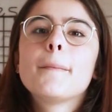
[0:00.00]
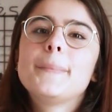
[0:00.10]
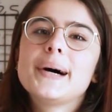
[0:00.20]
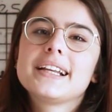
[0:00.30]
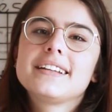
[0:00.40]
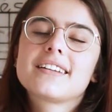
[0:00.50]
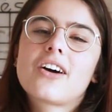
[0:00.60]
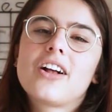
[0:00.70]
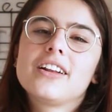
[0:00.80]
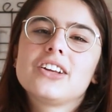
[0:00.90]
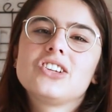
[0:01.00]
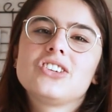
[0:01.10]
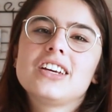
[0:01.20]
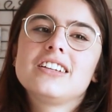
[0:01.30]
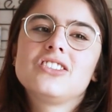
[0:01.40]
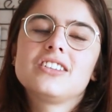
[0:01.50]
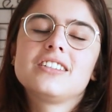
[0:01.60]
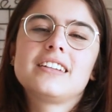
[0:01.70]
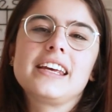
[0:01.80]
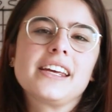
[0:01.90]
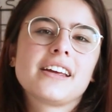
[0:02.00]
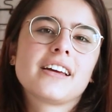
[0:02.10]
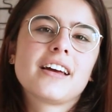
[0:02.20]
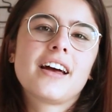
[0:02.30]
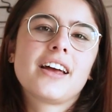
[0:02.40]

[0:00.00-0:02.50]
but college is just taking